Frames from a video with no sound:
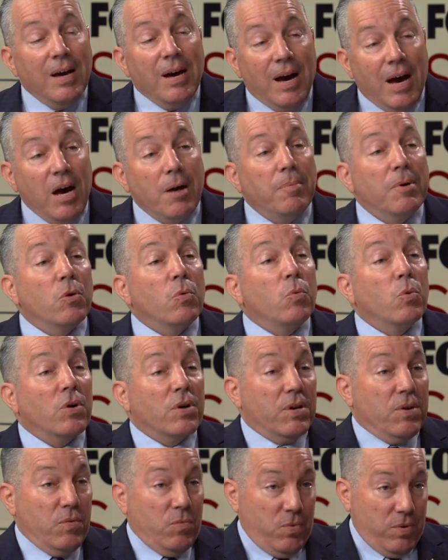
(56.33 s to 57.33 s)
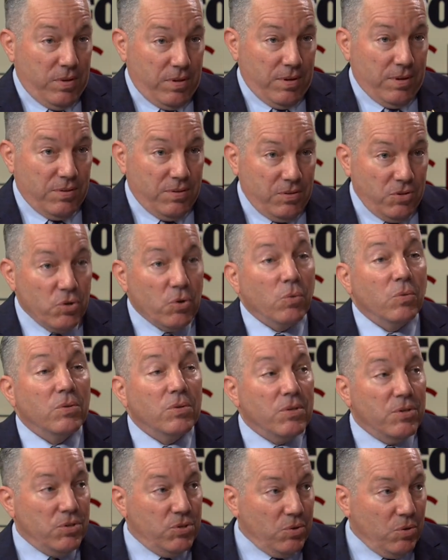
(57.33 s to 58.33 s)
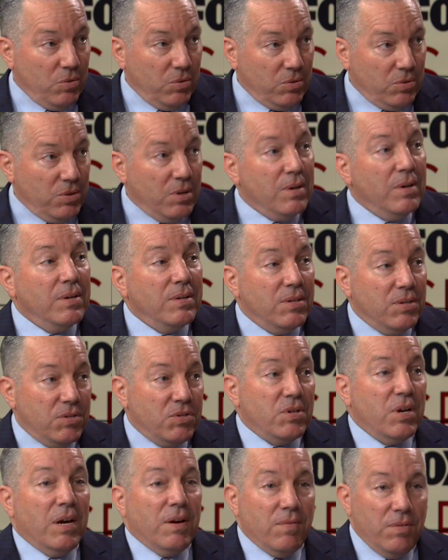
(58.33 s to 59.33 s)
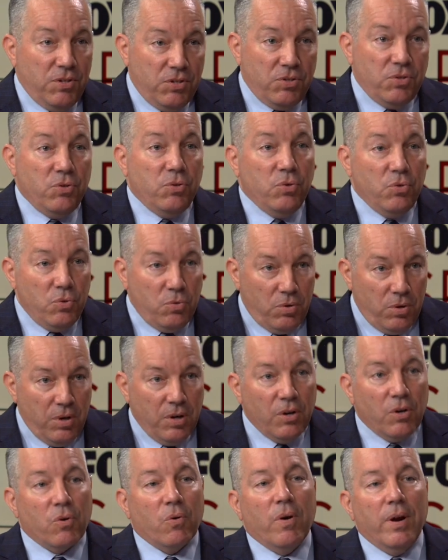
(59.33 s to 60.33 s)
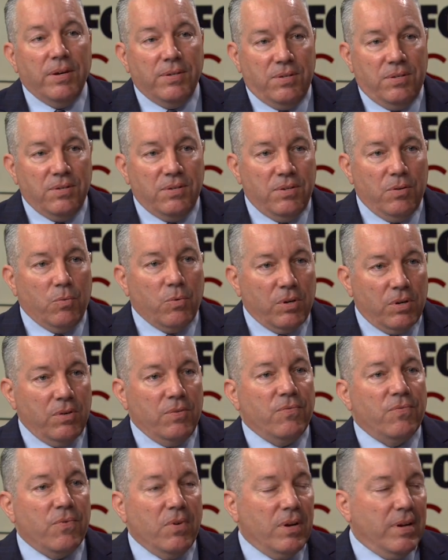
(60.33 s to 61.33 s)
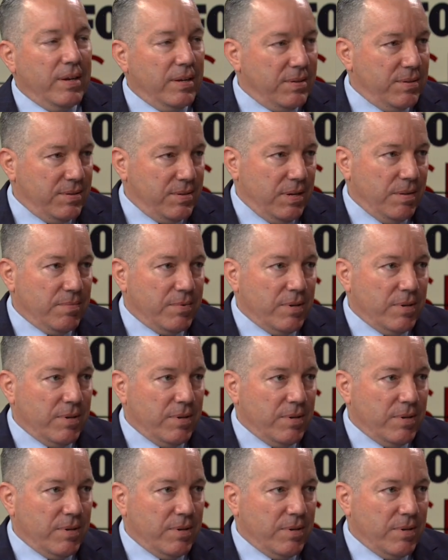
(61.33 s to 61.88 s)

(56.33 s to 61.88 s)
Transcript: how about working with us, shoulder to shoulder, to solve these two crises that we're confronting at the same